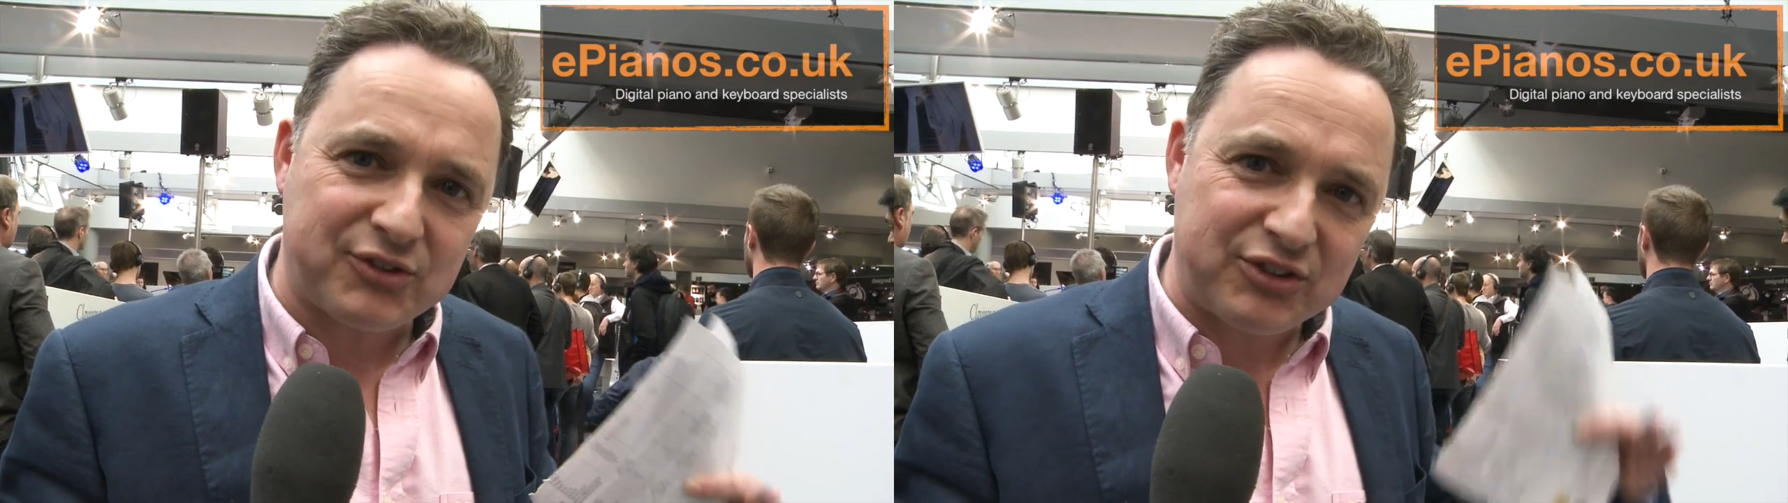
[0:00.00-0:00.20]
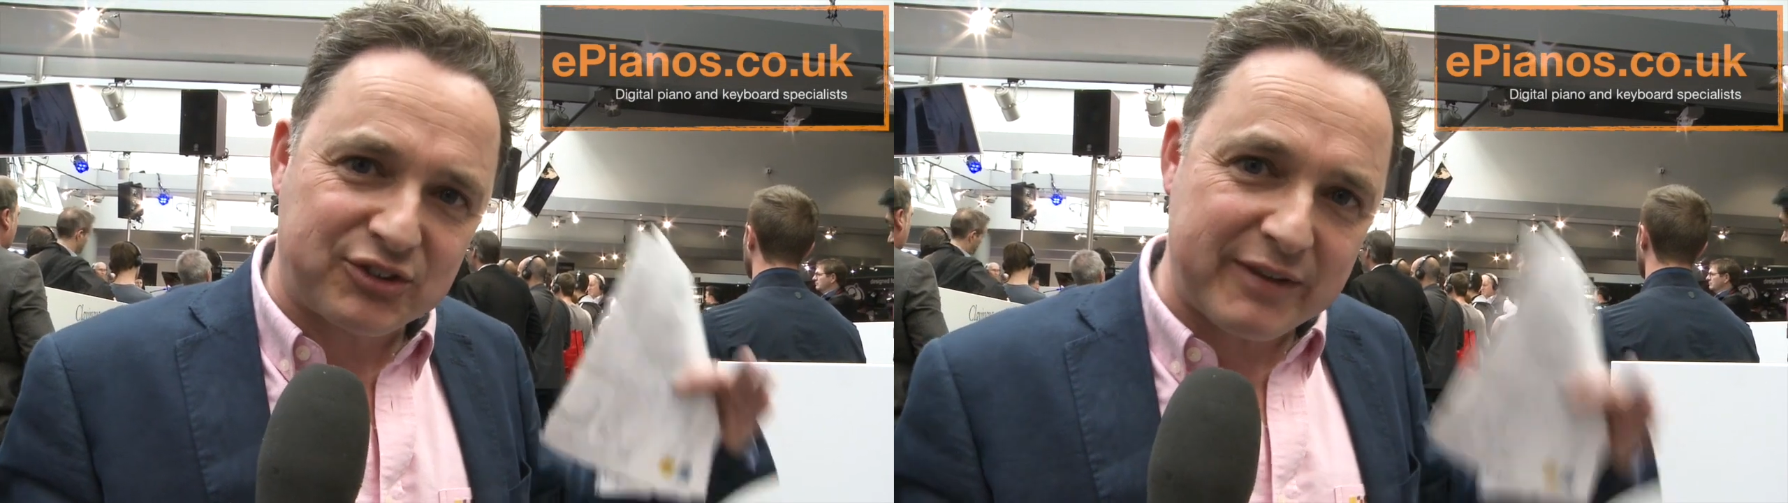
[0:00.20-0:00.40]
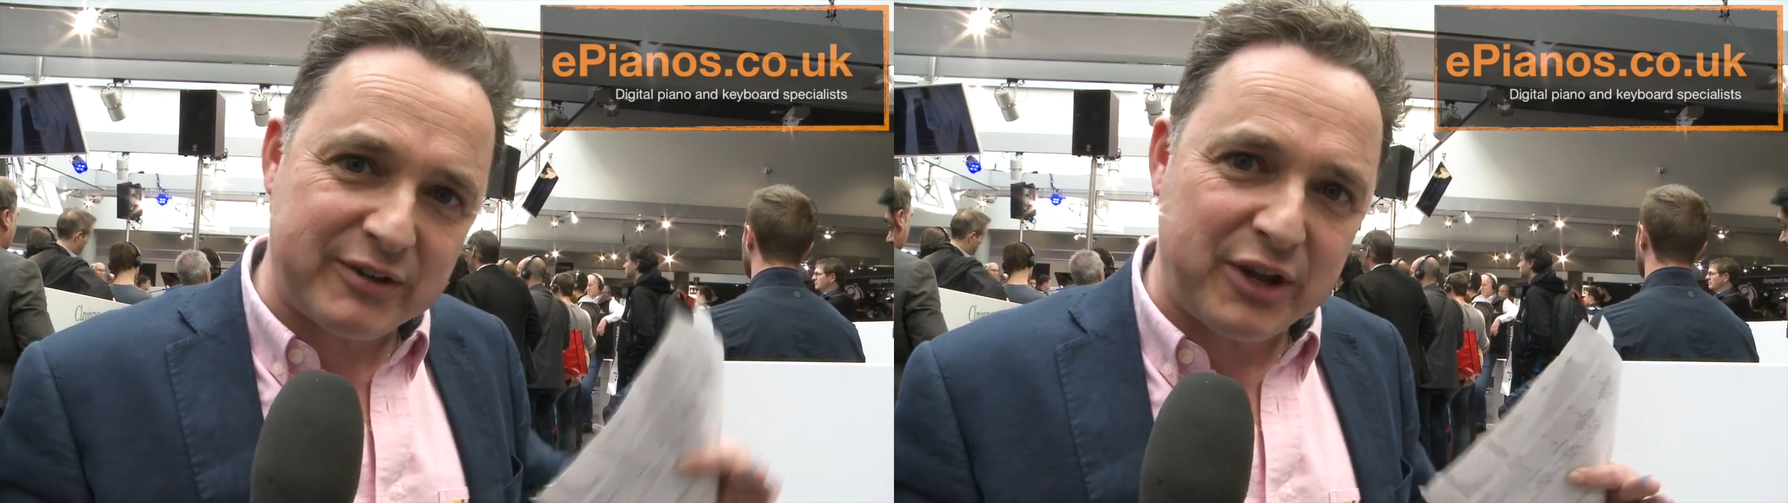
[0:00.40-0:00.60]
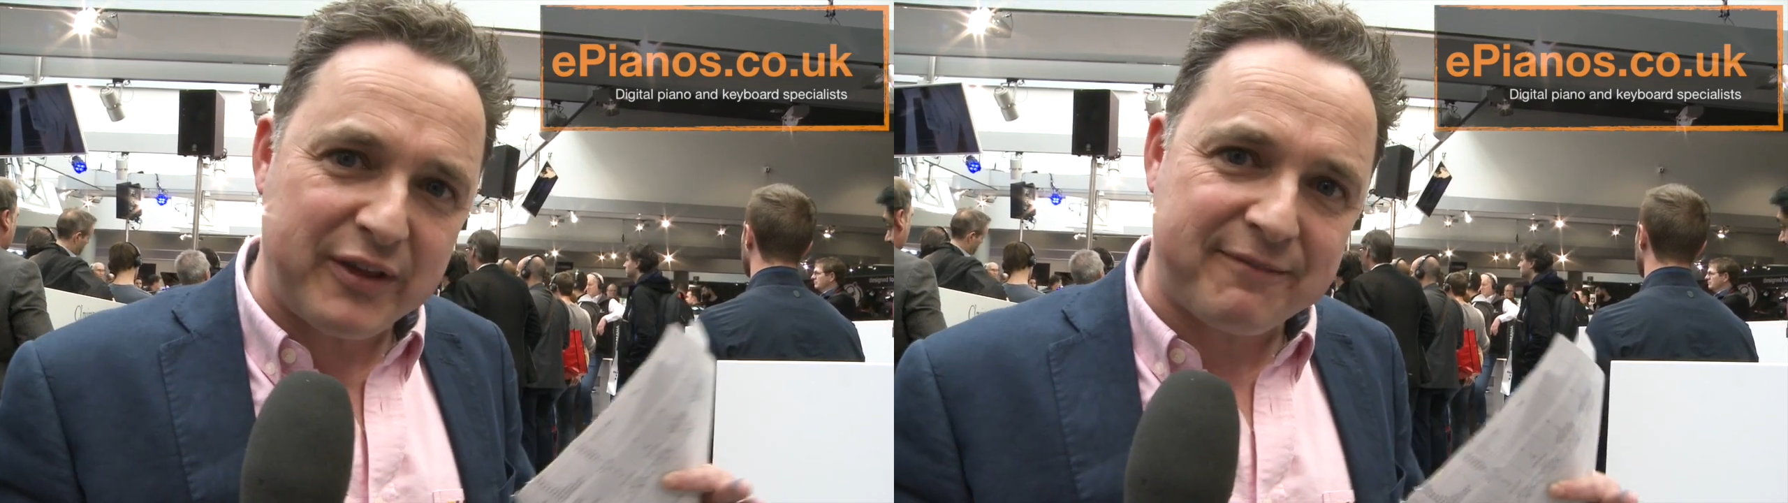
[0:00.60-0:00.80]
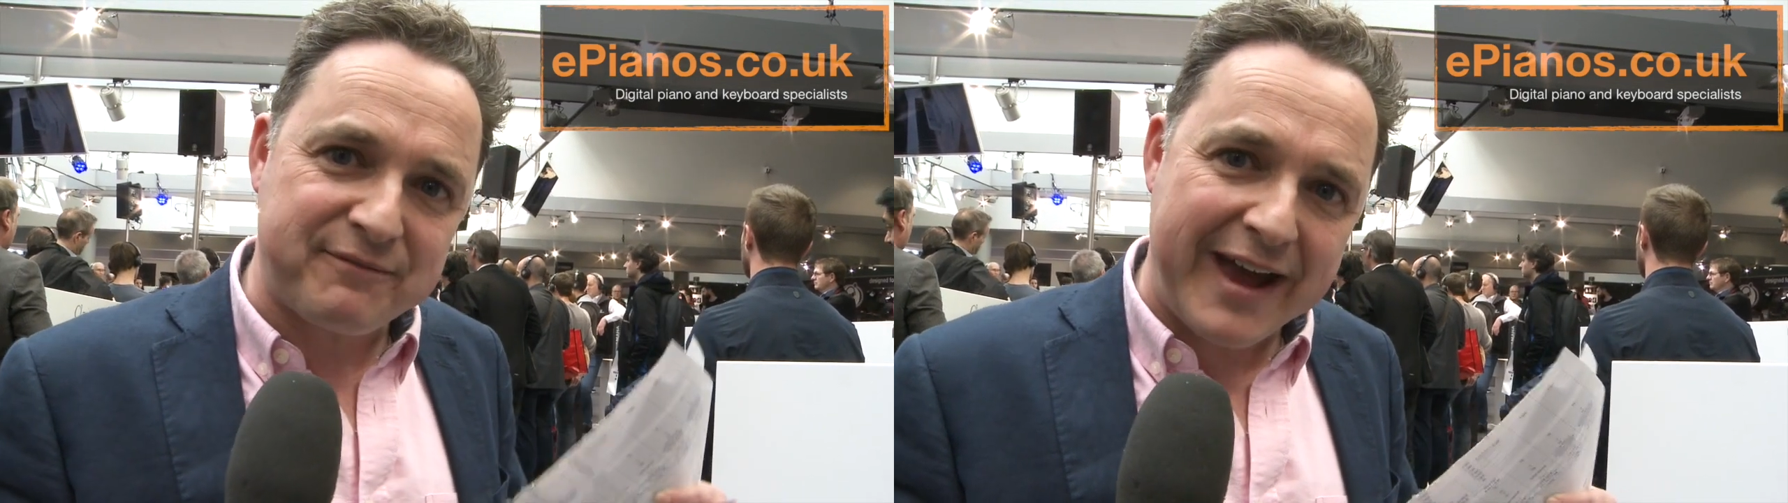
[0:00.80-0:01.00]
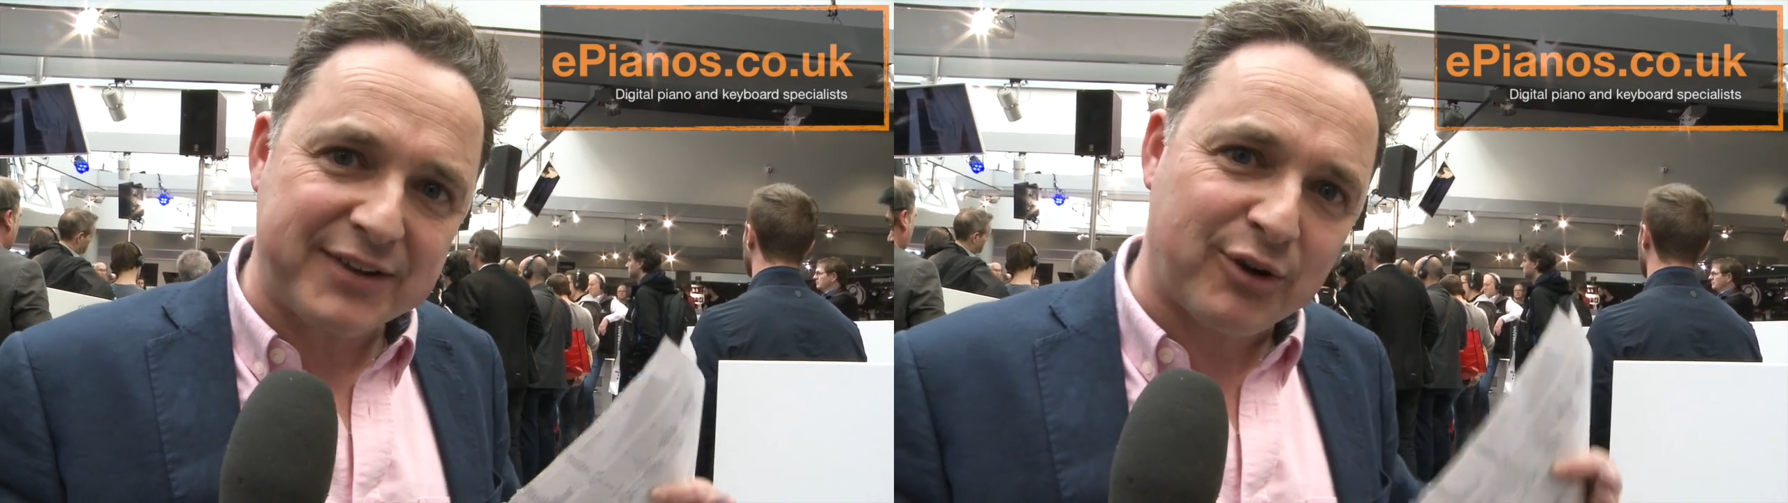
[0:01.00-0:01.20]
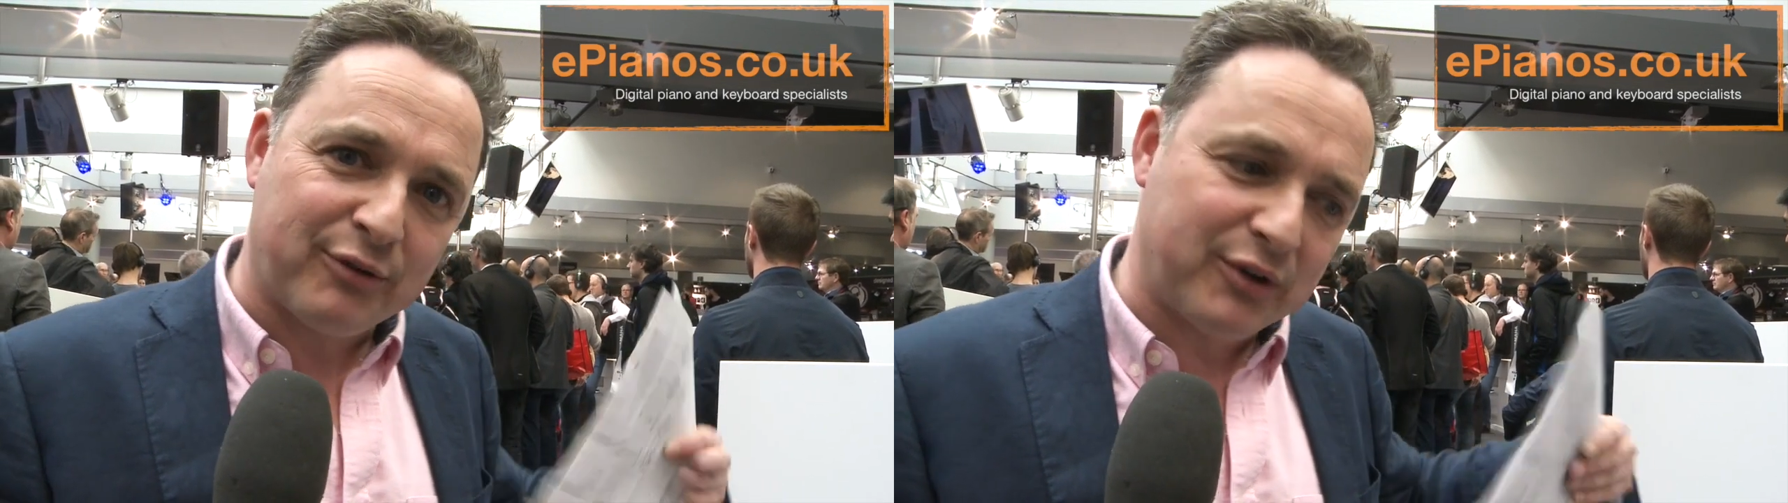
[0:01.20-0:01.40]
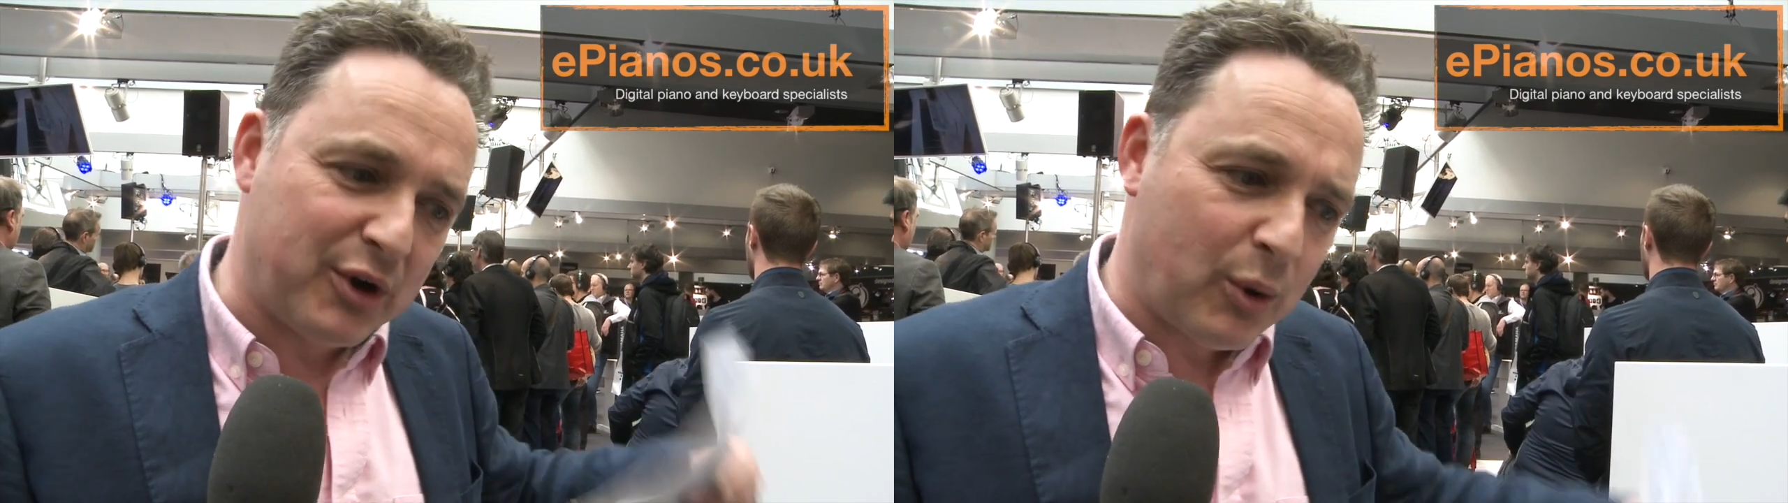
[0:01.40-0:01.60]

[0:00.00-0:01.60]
It's giving you the effect of